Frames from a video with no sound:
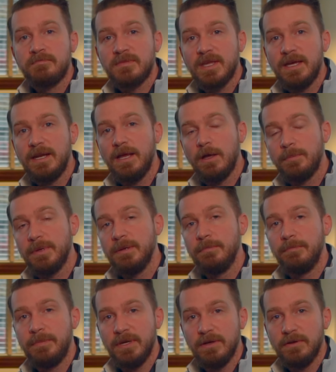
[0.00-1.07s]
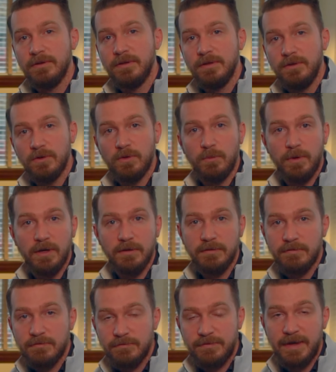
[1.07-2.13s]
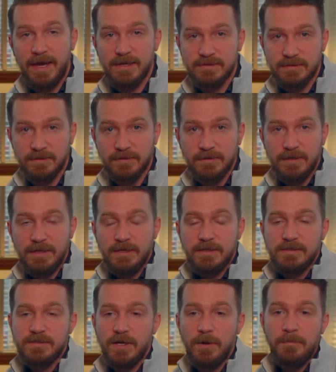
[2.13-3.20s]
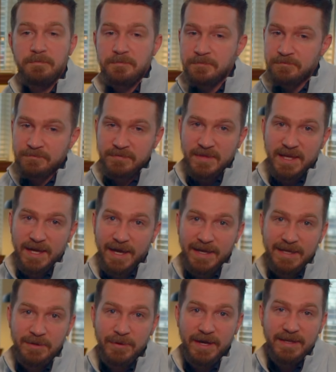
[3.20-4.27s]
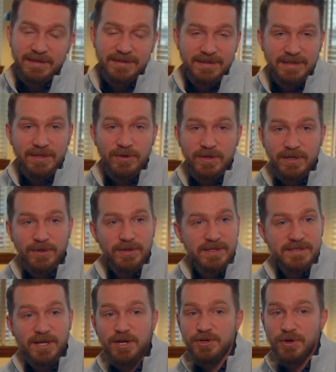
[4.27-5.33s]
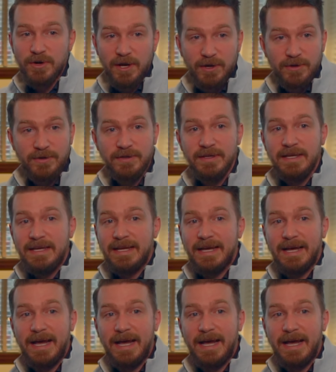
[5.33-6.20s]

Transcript: and helping build your wealth faster. So anyway, you can do this on your own.